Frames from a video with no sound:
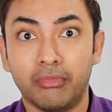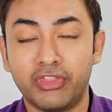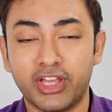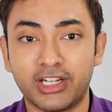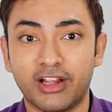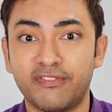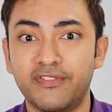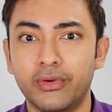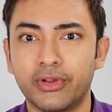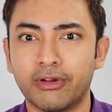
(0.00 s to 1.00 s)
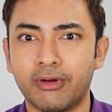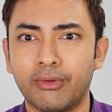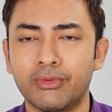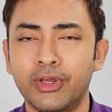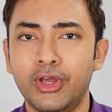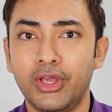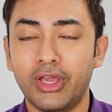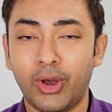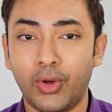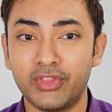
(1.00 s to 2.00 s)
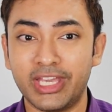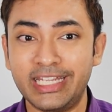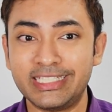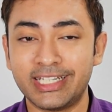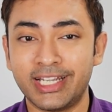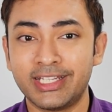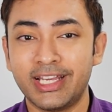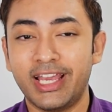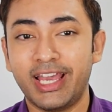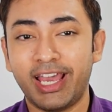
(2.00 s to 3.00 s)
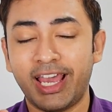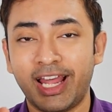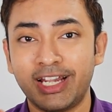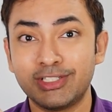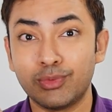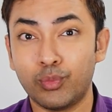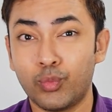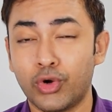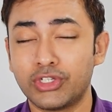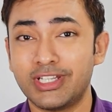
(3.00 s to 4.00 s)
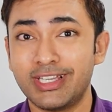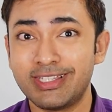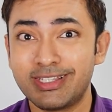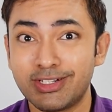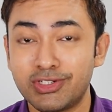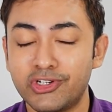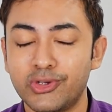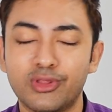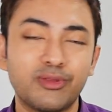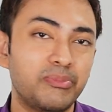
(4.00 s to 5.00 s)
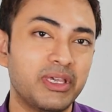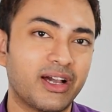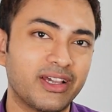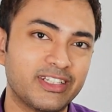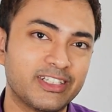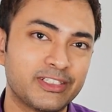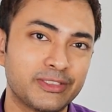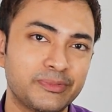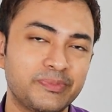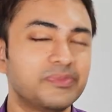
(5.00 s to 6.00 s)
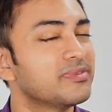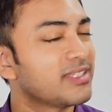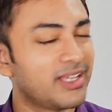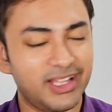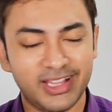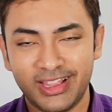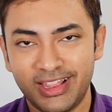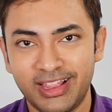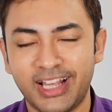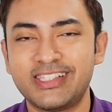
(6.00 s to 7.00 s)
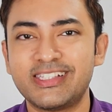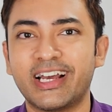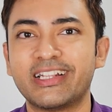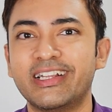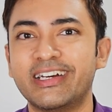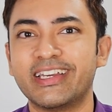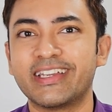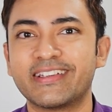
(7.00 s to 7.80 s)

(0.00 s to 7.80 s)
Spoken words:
that are floating around on the internet and what is the truth behind it. Let's start learning.